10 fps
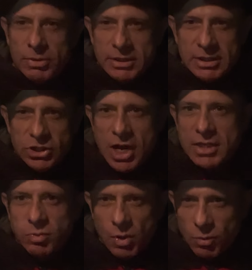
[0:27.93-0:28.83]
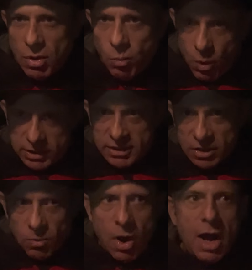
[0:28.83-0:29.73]
We see Jazz once
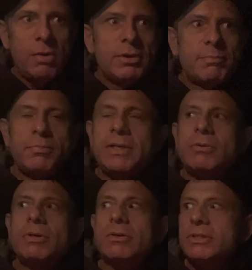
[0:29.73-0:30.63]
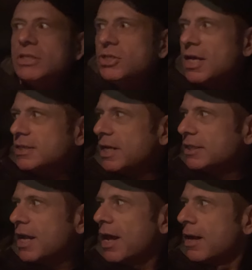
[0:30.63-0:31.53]
in a while. We don't see Jazz
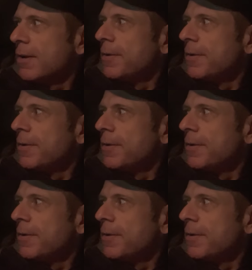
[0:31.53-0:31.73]
like that.